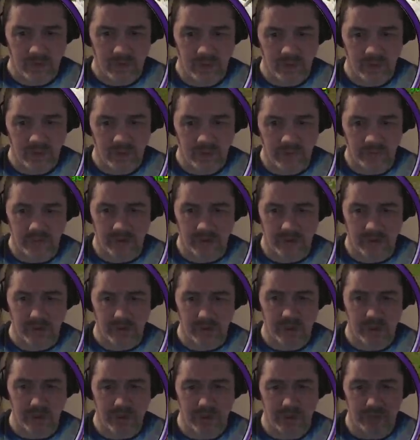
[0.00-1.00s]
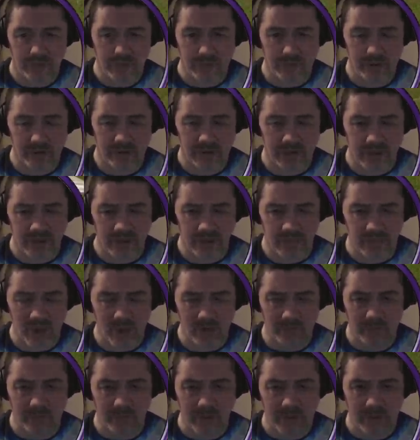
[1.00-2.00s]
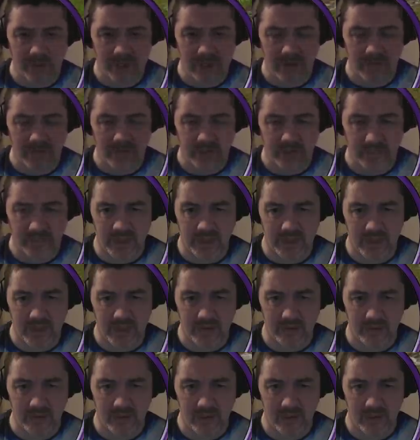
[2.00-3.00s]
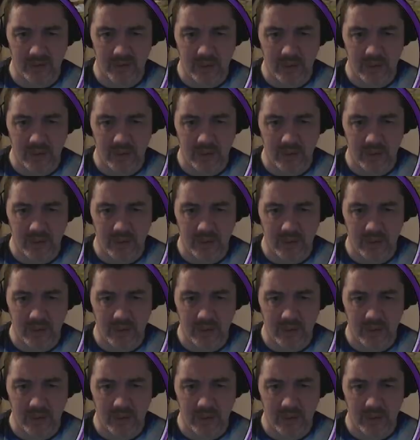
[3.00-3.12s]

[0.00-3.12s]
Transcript: Oh, fucking hell, I've got deer orphans after me now.